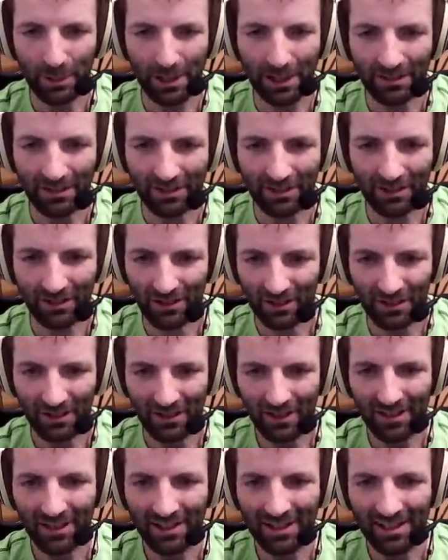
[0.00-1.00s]

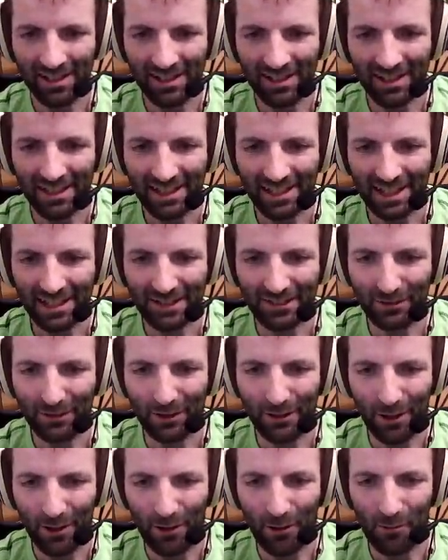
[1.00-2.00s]
it's
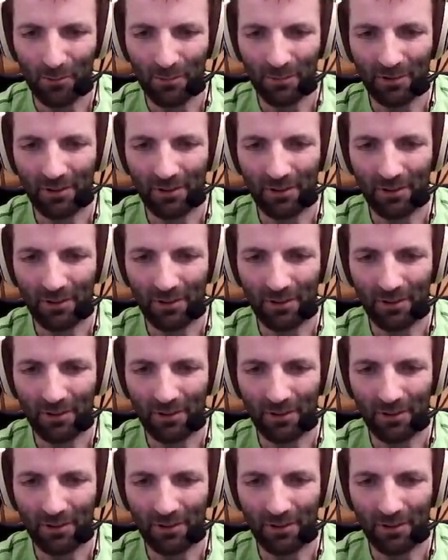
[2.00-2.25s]
not home.